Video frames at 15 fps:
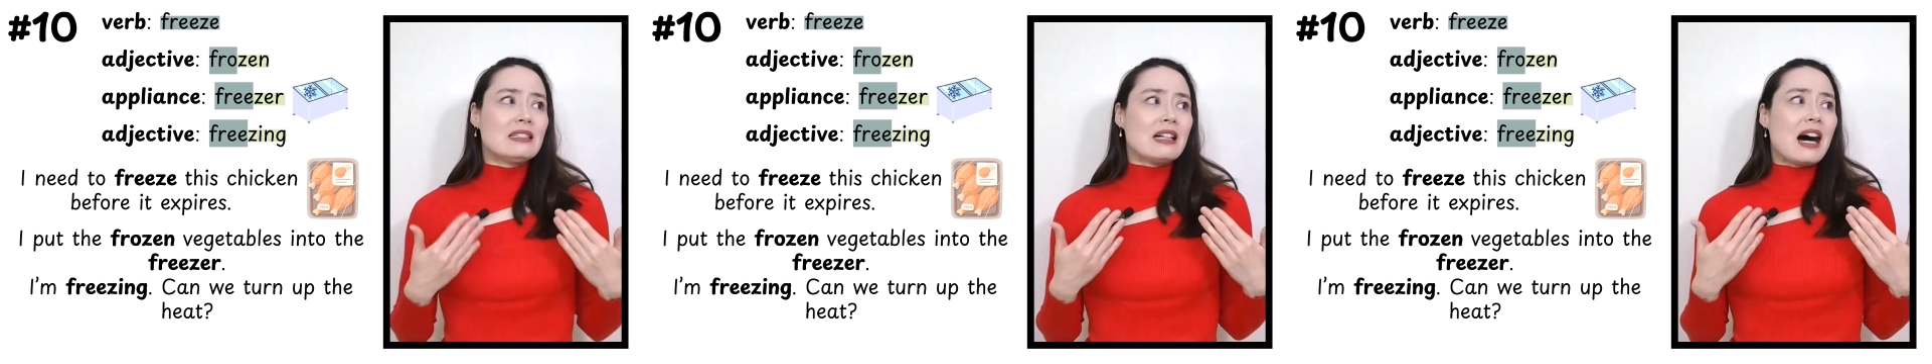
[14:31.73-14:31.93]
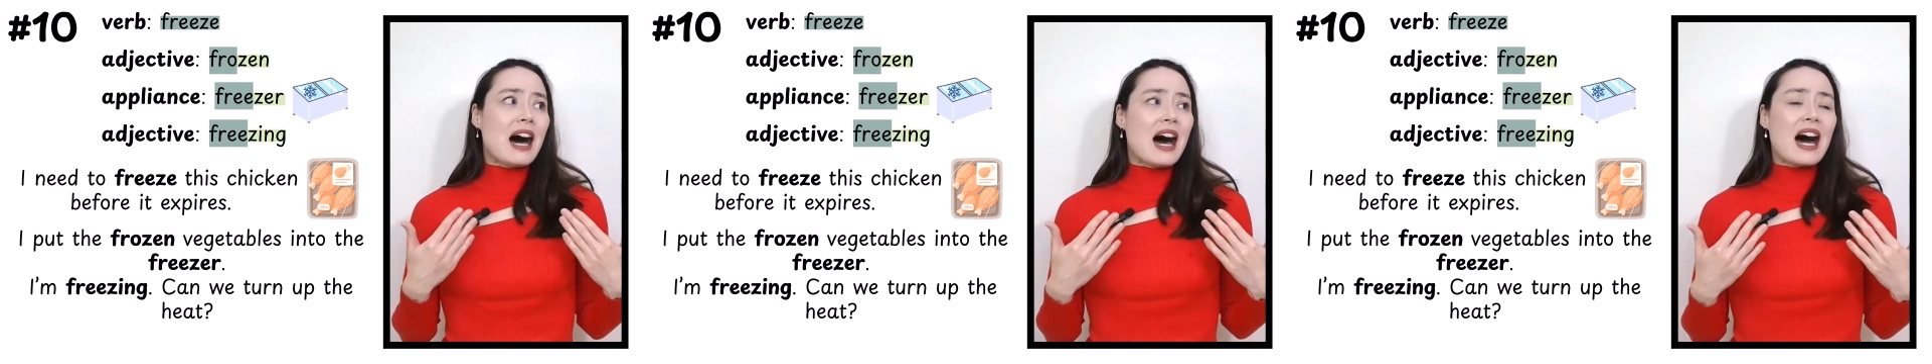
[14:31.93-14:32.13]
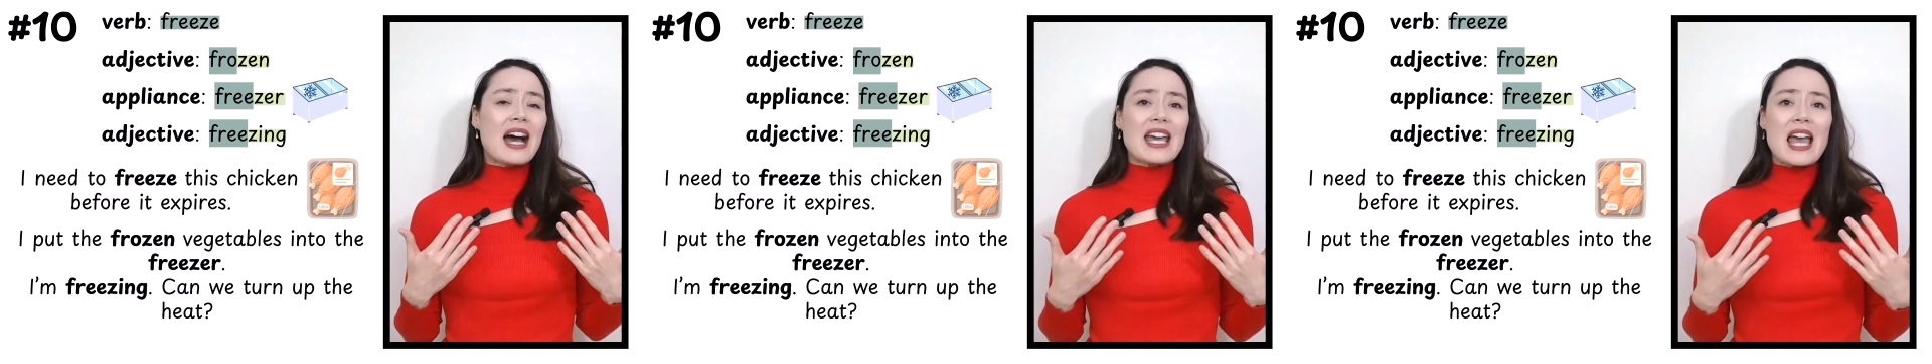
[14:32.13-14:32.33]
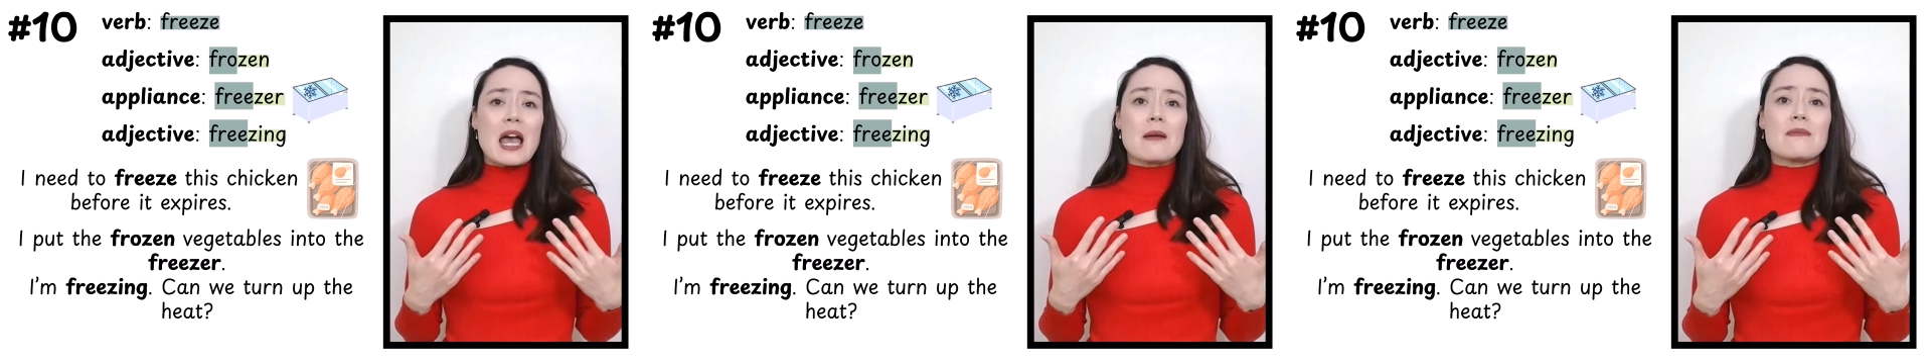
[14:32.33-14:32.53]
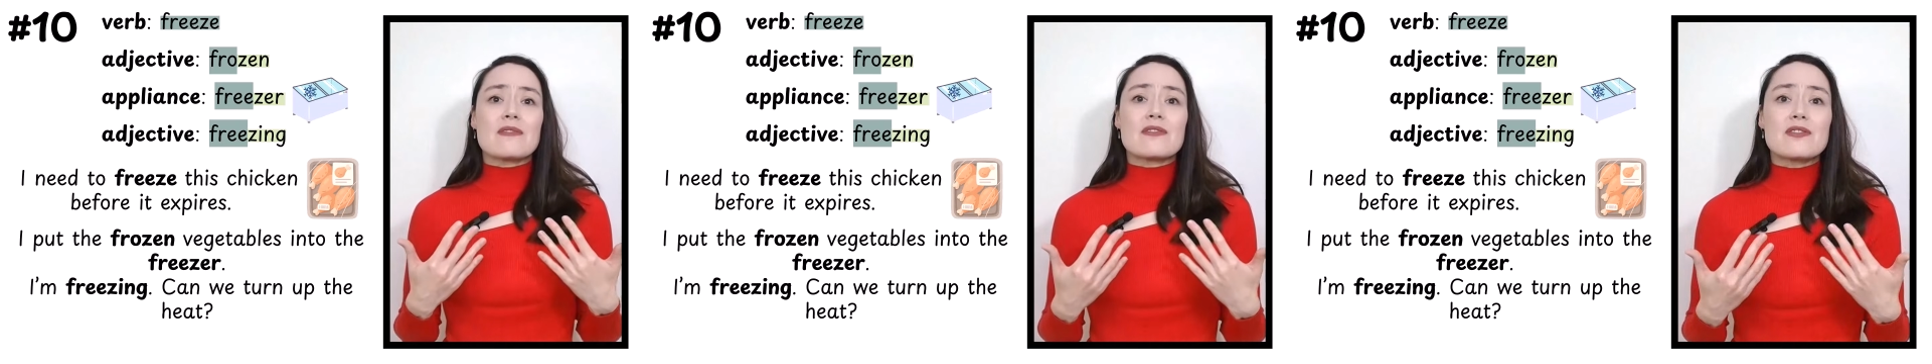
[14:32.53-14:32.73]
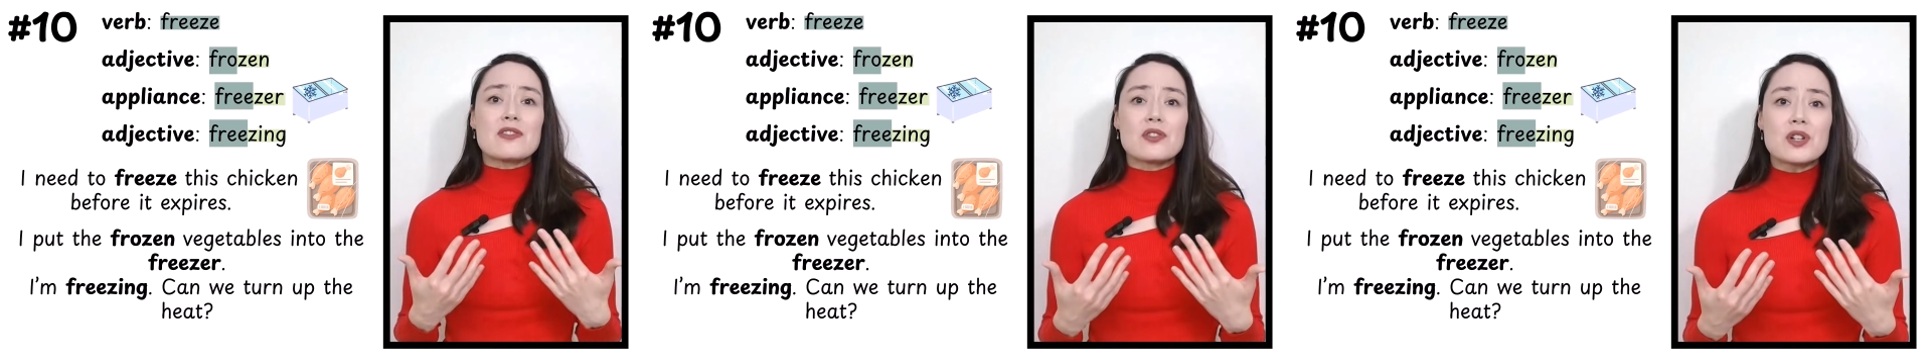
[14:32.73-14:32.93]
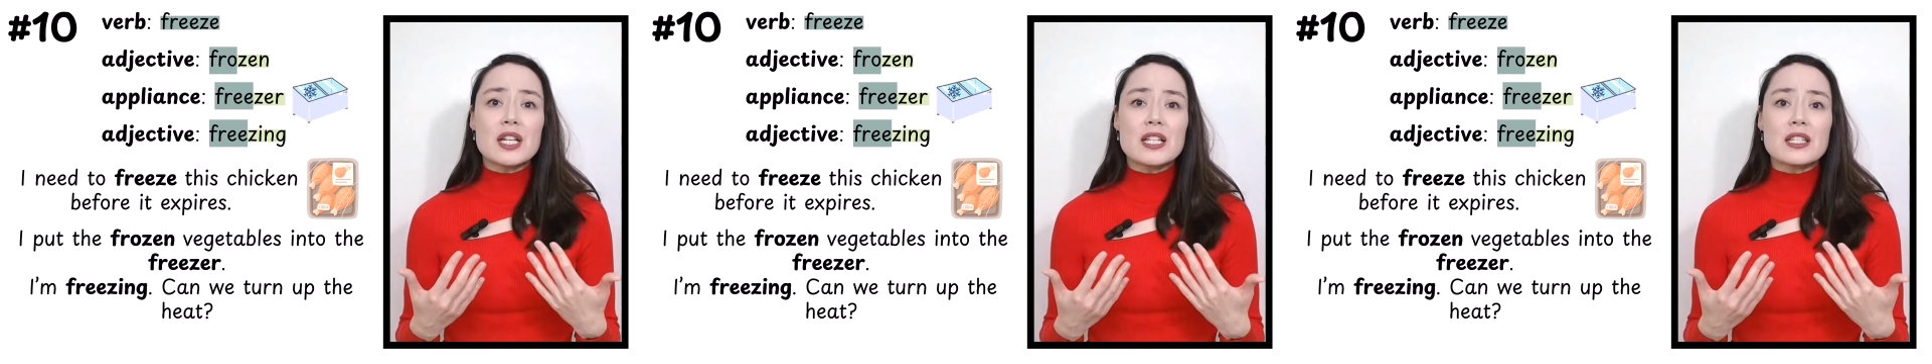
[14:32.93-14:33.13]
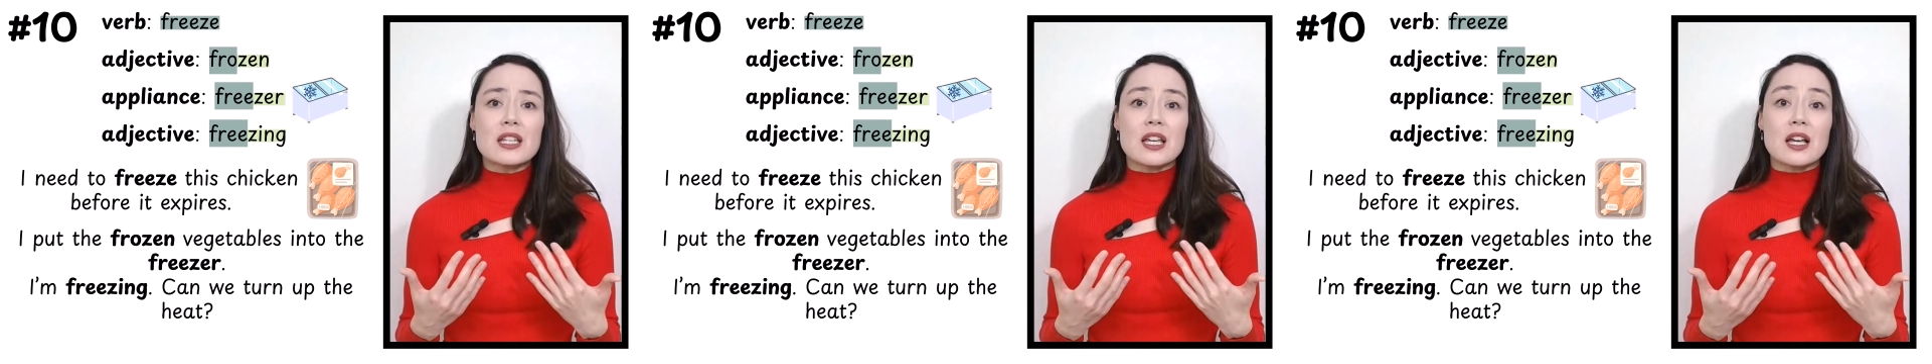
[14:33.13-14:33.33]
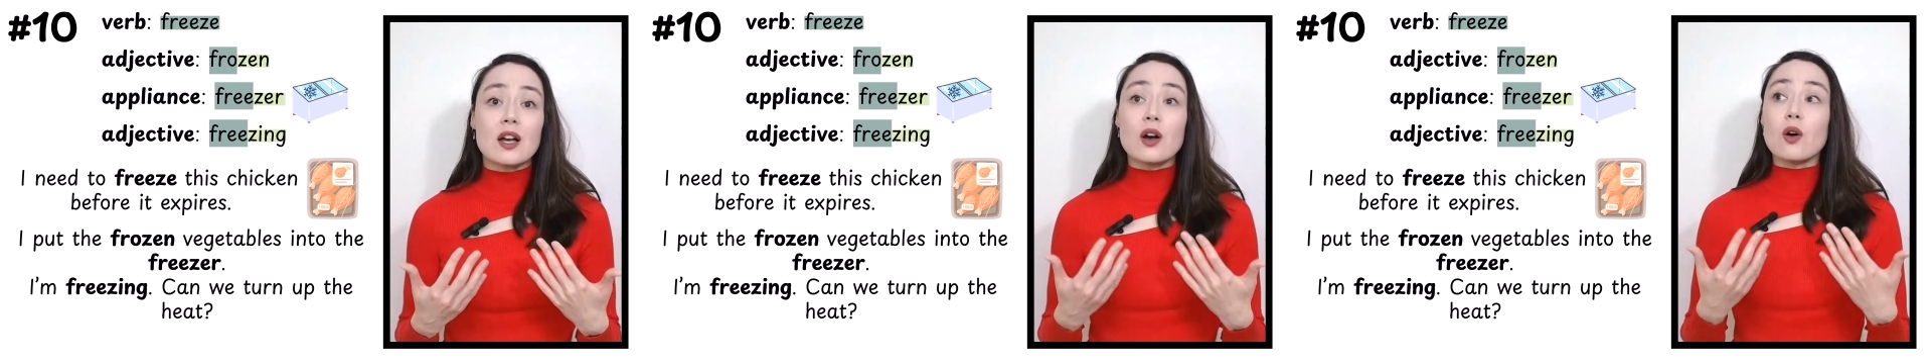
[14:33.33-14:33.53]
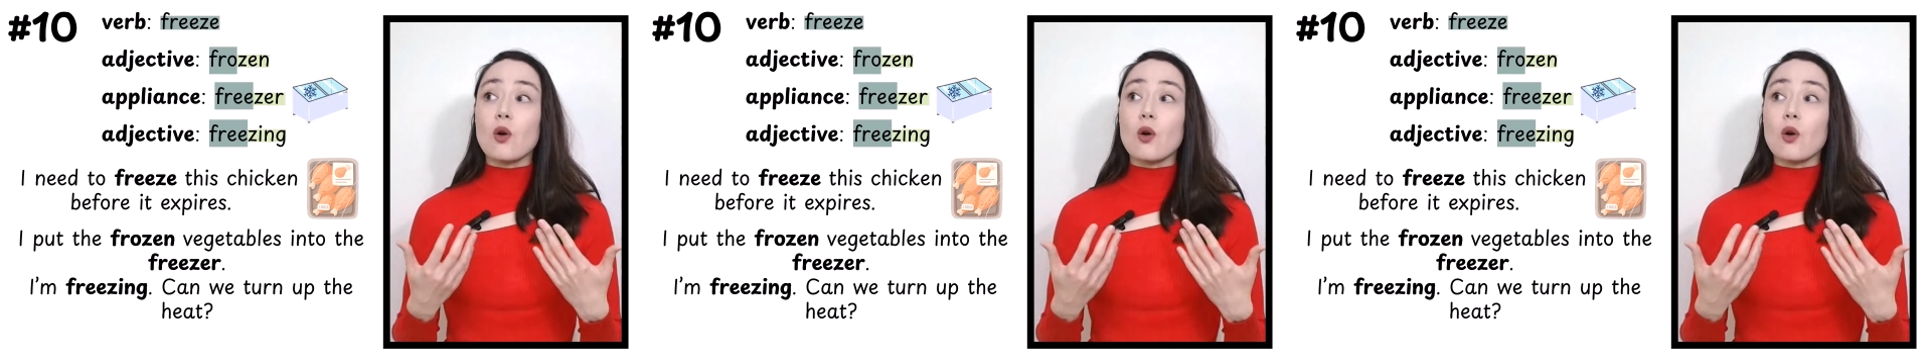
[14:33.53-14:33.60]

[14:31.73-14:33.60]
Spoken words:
I am freezing,